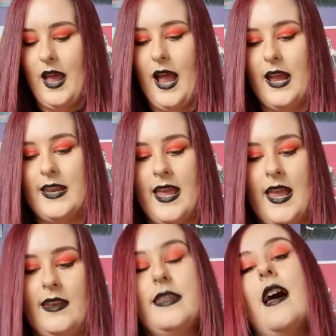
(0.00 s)
And
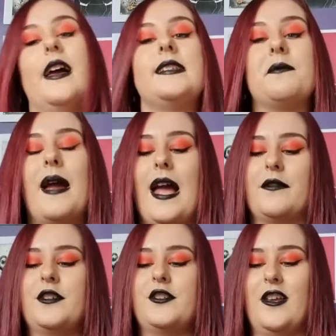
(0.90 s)
then the item I
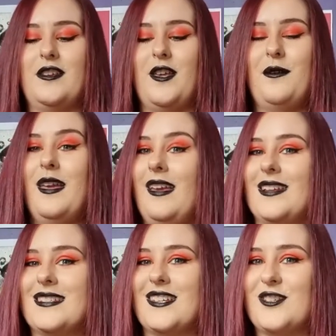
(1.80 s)
have to show you
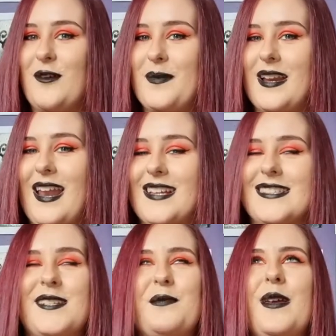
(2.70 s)
is a shopping
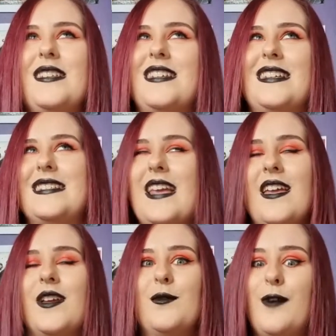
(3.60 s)
list, which is
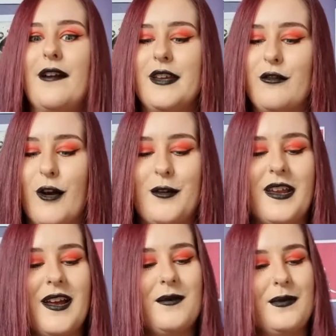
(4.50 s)
very grown
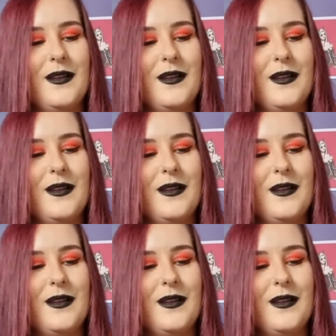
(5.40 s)
up.